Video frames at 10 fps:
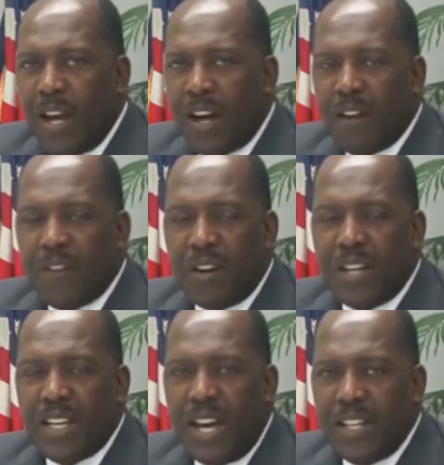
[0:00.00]
and our
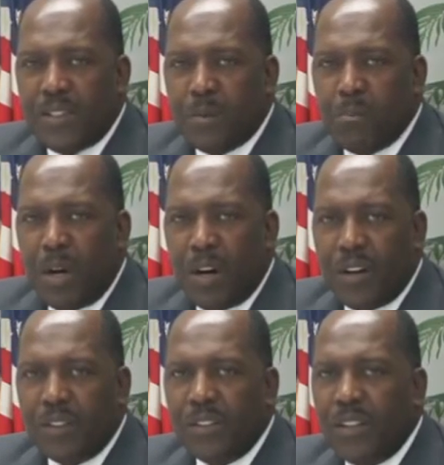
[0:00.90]
very gates
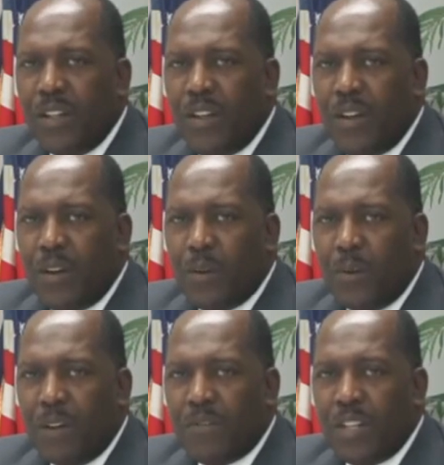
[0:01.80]
burn
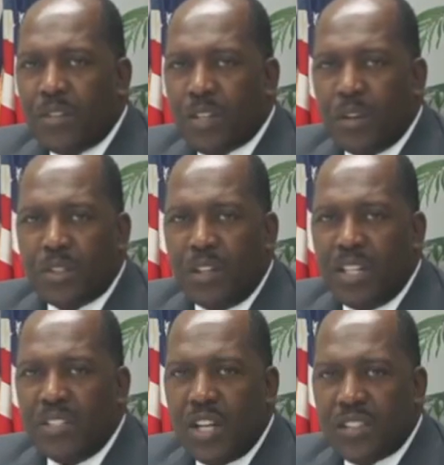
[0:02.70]
with the
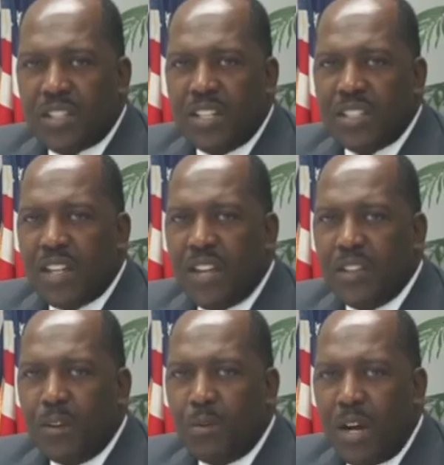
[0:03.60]
social injustice
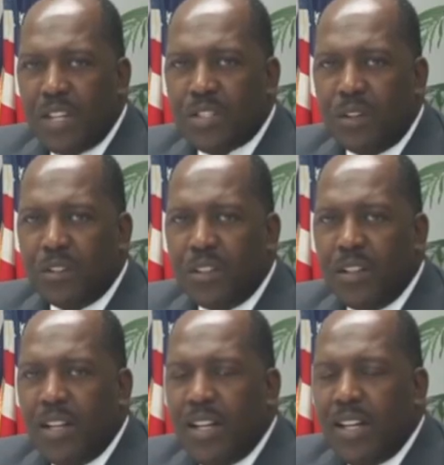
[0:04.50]
and the racial
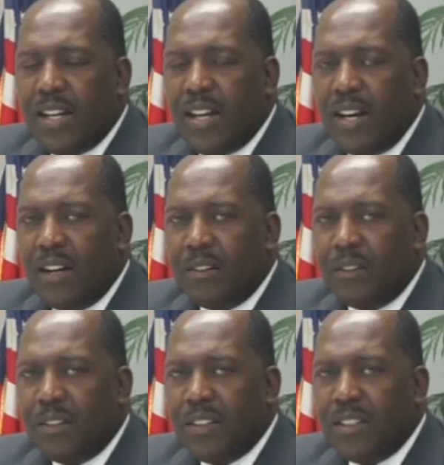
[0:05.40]

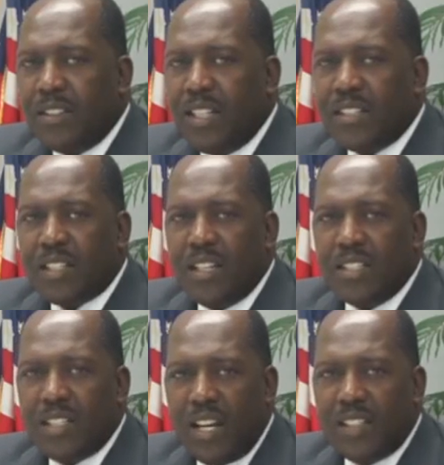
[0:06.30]

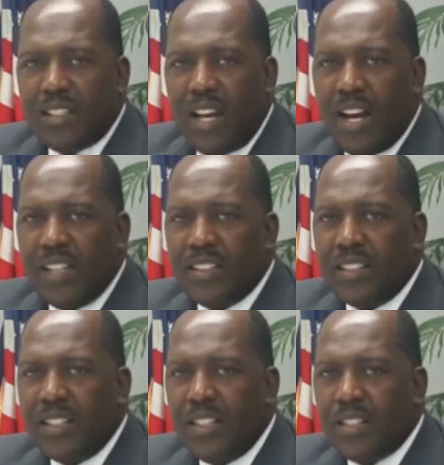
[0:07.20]
discontent
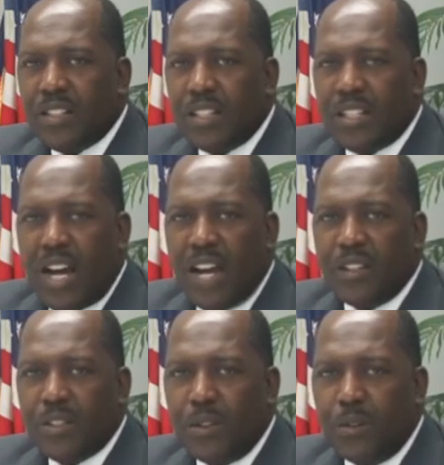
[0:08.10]
and
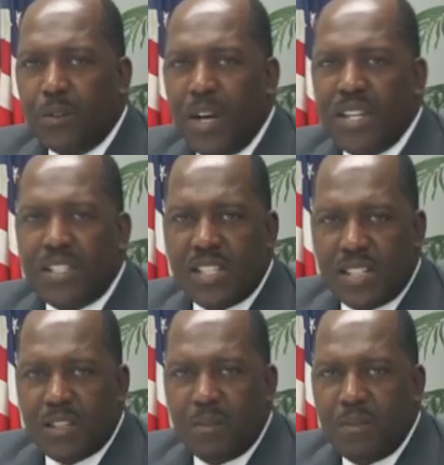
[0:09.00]
societal
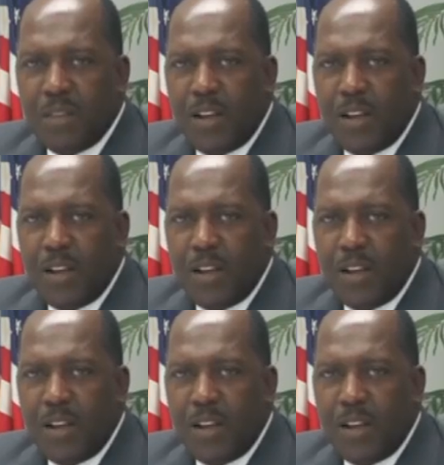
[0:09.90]
racism.